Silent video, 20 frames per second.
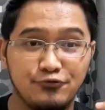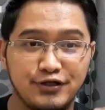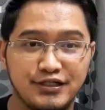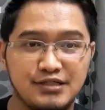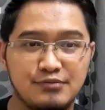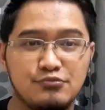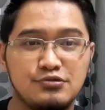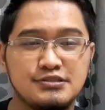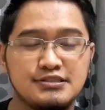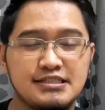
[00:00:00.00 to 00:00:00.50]
where
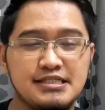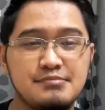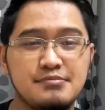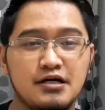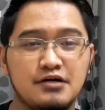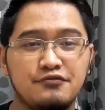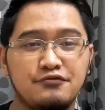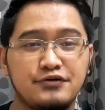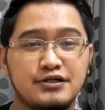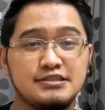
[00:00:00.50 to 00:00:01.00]
the Muslims
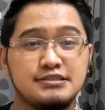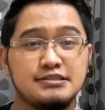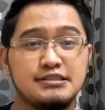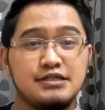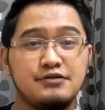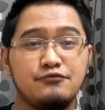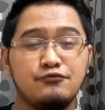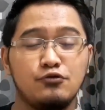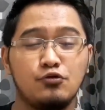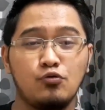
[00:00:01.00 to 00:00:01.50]
are
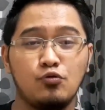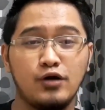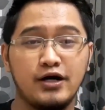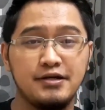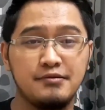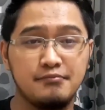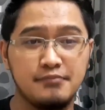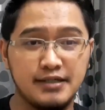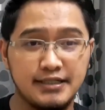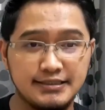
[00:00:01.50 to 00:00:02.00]
fasting for
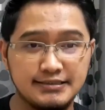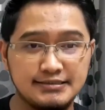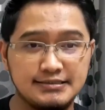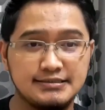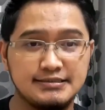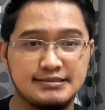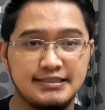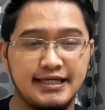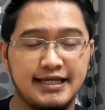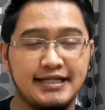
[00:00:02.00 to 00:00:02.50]
1
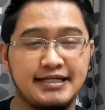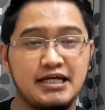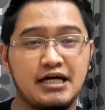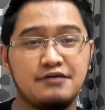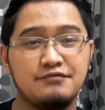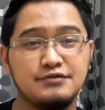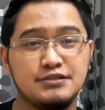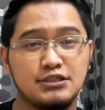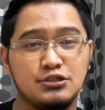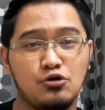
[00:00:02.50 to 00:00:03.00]
month, and
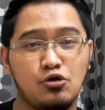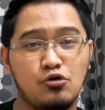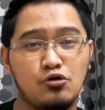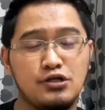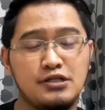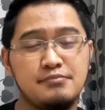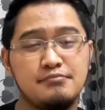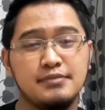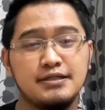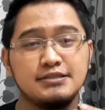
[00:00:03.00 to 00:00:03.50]
after the
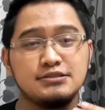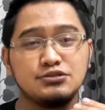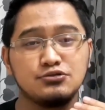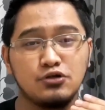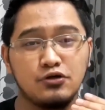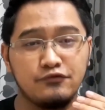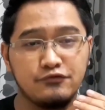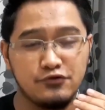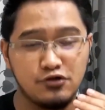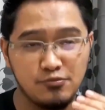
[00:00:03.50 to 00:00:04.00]
holy months
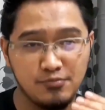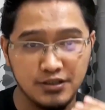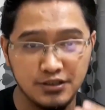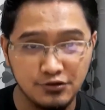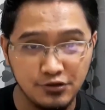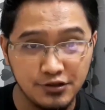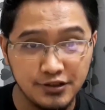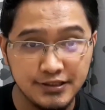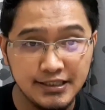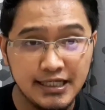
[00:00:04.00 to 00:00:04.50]
of
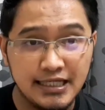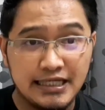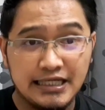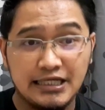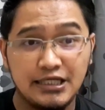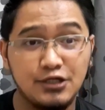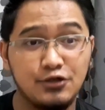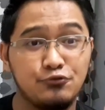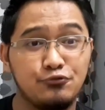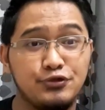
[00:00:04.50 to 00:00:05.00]
Ramadan,
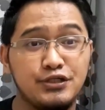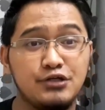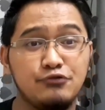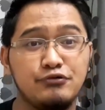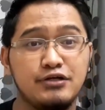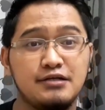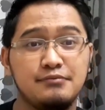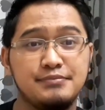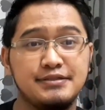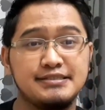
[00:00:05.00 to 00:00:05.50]
we
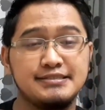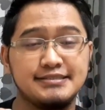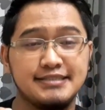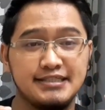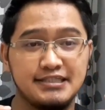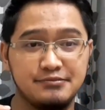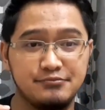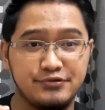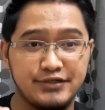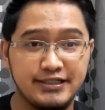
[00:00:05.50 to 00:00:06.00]
will be
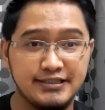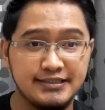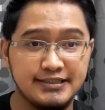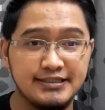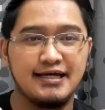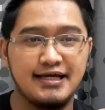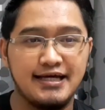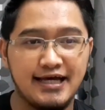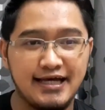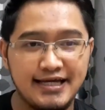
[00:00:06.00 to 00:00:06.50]

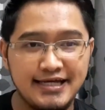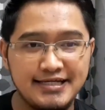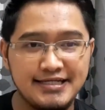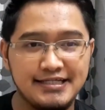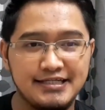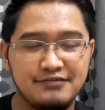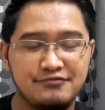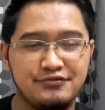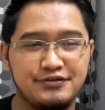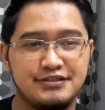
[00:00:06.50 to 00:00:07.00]
celebrating
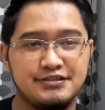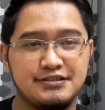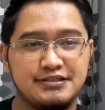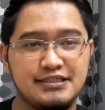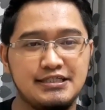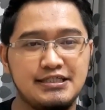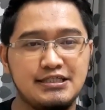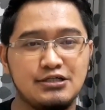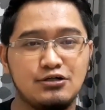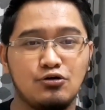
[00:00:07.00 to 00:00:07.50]

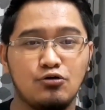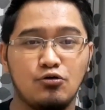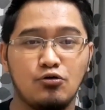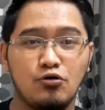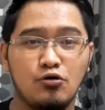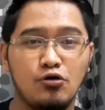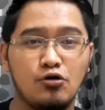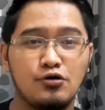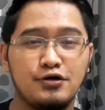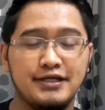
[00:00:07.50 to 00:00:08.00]
Aidilfitri,
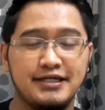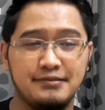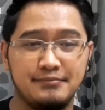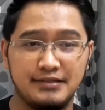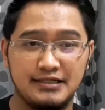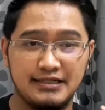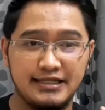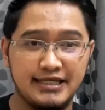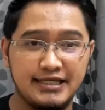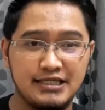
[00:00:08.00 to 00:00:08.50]
or in
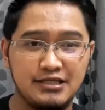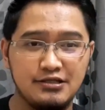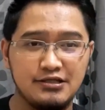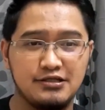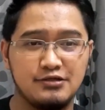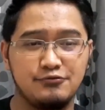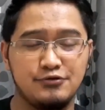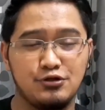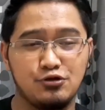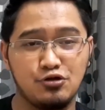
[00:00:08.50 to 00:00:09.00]
Malay,
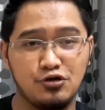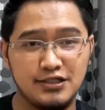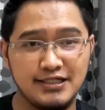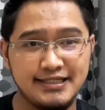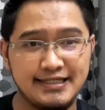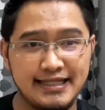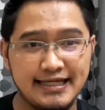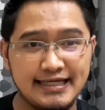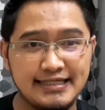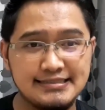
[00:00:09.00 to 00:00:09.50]
we call
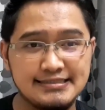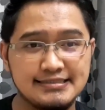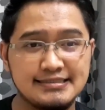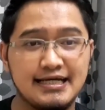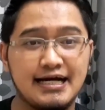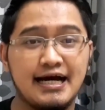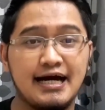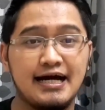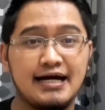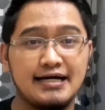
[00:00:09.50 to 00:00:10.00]
it as
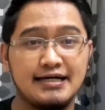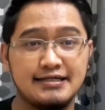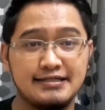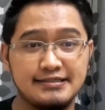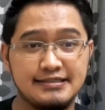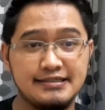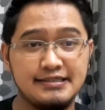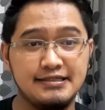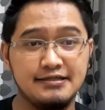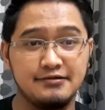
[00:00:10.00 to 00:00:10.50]

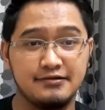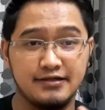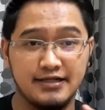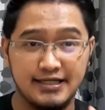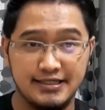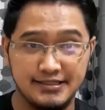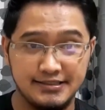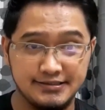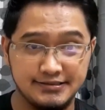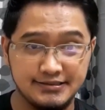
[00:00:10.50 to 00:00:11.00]
Hari
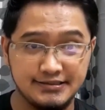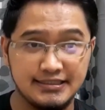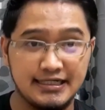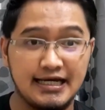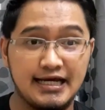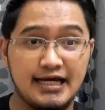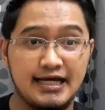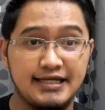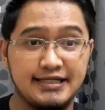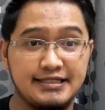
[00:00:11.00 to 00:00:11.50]
Raya
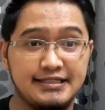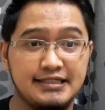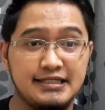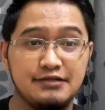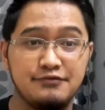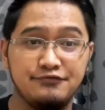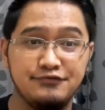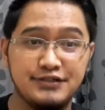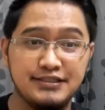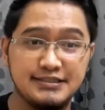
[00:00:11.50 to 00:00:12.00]

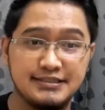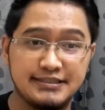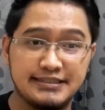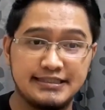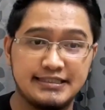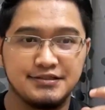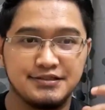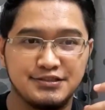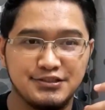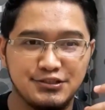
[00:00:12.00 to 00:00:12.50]

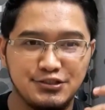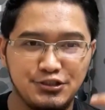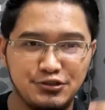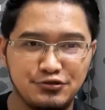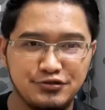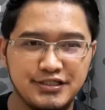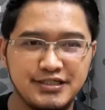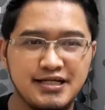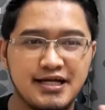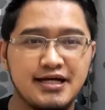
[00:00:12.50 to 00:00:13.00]
Aidilfitri.
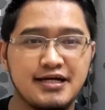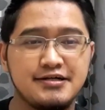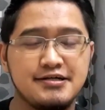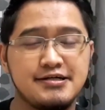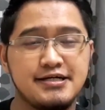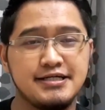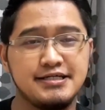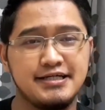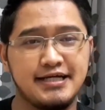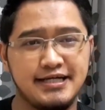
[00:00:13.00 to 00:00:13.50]
During Hari
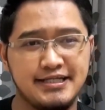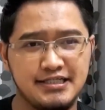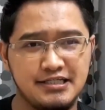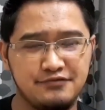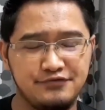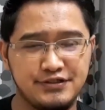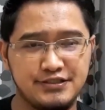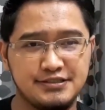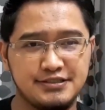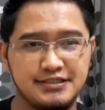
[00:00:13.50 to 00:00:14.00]
Raya
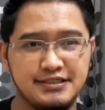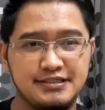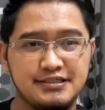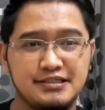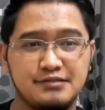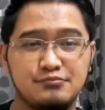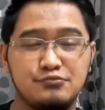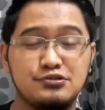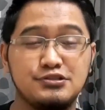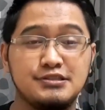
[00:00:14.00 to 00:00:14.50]
Aidilfitri,
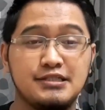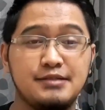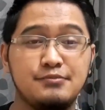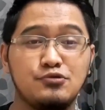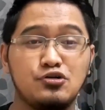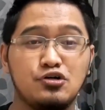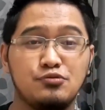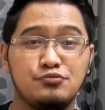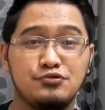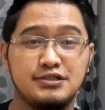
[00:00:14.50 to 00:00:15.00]
the
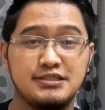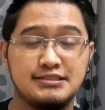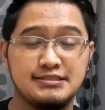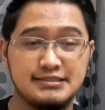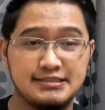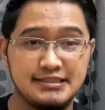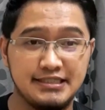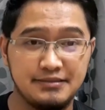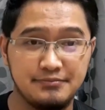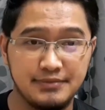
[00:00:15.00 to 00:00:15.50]
Muslim
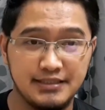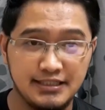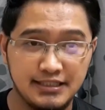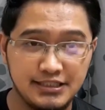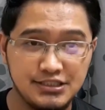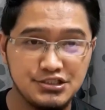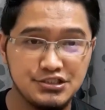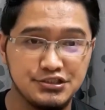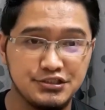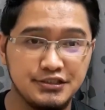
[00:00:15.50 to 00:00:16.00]
community in
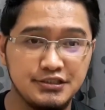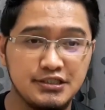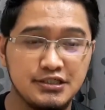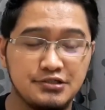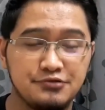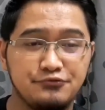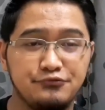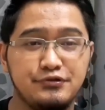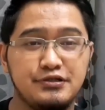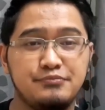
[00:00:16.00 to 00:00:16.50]
Malaysia
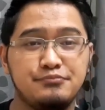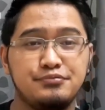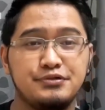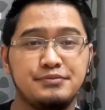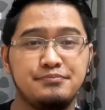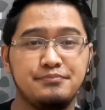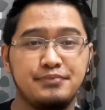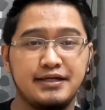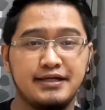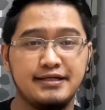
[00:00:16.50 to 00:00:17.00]
will
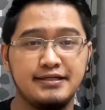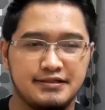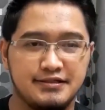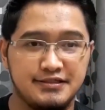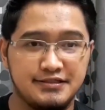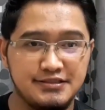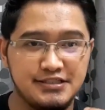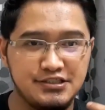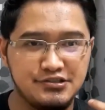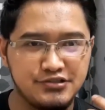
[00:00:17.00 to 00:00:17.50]
prepare
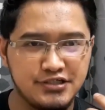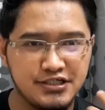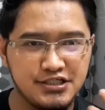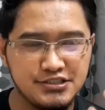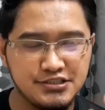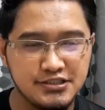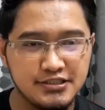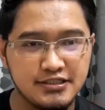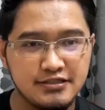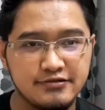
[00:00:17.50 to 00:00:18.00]
the
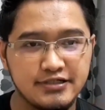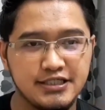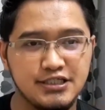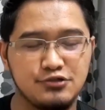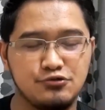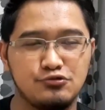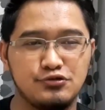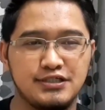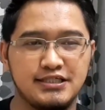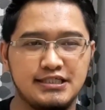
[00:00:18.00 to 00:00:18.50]
traditional raya
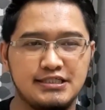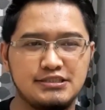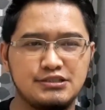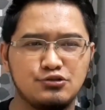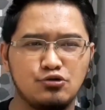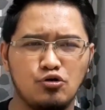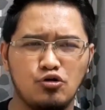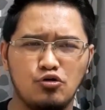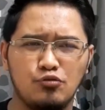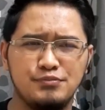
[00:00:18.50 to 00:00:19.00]
cookies
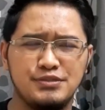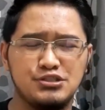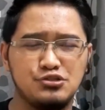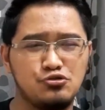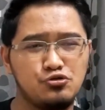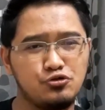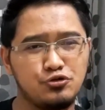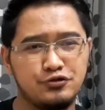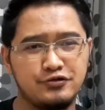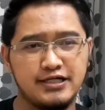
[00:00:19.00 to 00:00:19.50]
or
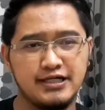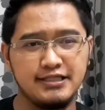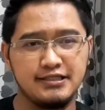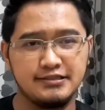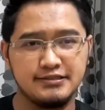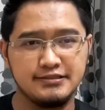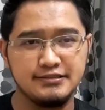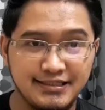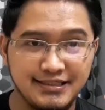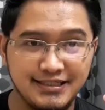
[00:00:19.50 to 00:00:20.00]
biskut
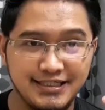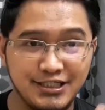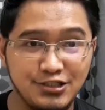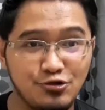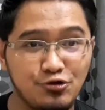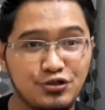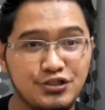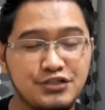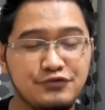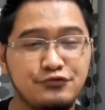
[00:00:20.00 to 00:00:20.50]
raya in
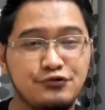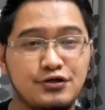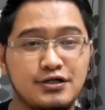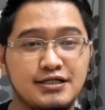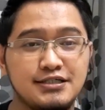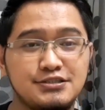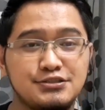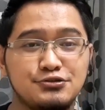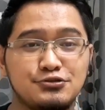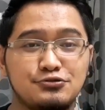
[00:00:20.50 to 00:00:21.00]
order for
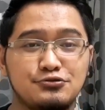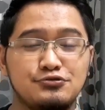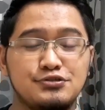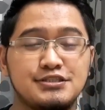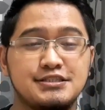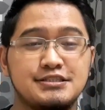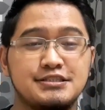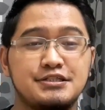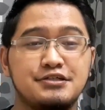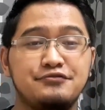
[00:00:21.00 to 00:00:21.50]
us to
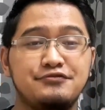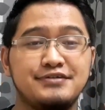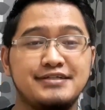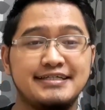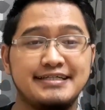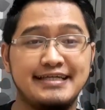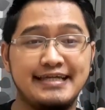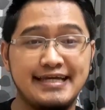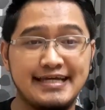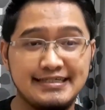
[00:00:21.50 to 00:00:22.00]
serve the
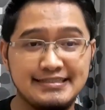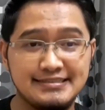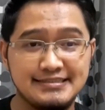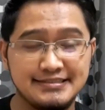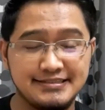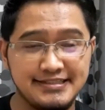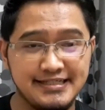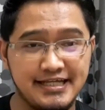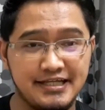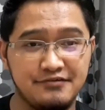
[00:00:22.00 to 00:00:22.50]
guests
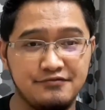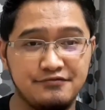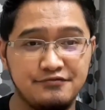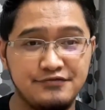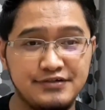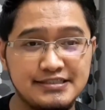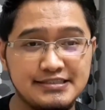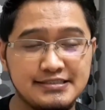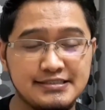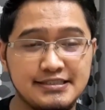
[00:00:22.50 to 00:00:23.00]
that
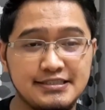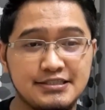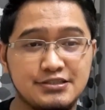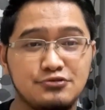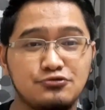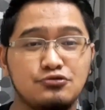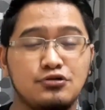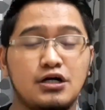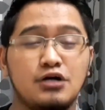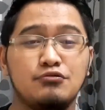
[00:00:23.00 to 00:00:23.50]

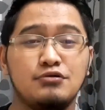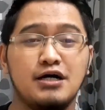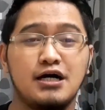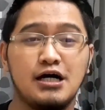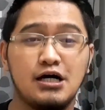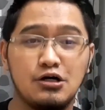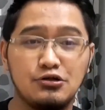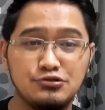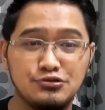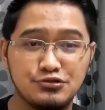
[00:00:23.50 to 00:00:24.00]
visit to our
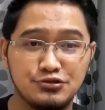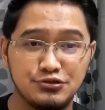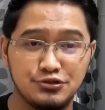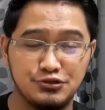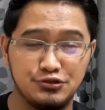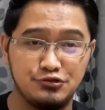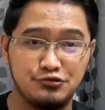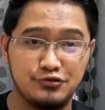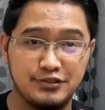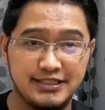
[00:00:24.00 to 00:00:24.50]
house
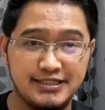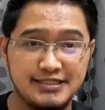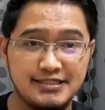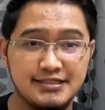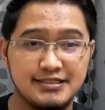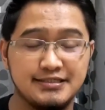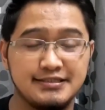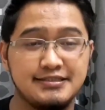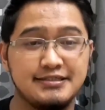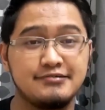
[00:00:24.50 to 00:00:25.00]

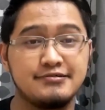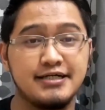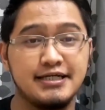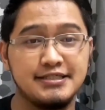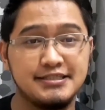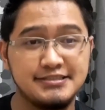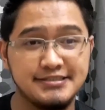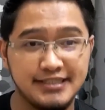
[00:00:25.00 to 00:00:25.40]
during the raya